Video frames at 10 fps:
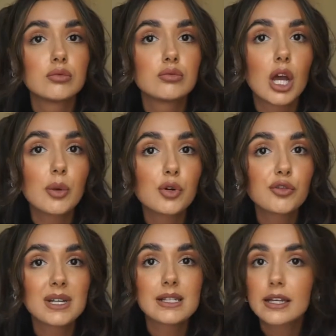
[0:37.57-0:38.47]
improve
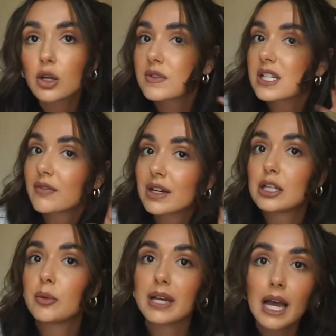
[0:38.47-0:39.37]
my skin. Obviously I've cleared
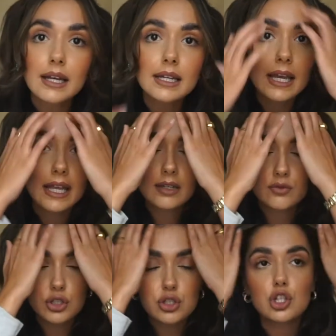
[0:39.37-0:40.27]
up my acne and I've just